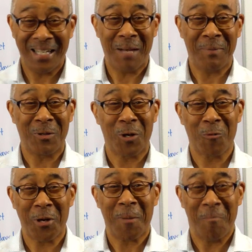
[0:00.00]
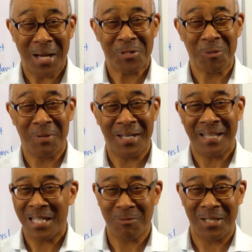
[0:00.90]
Get up and go to work and bust your
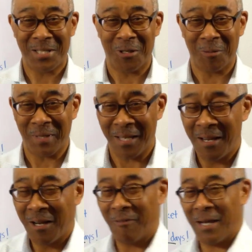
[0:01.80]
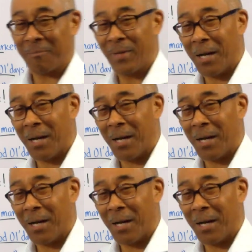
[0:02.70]
butt. That's what he told me. Right?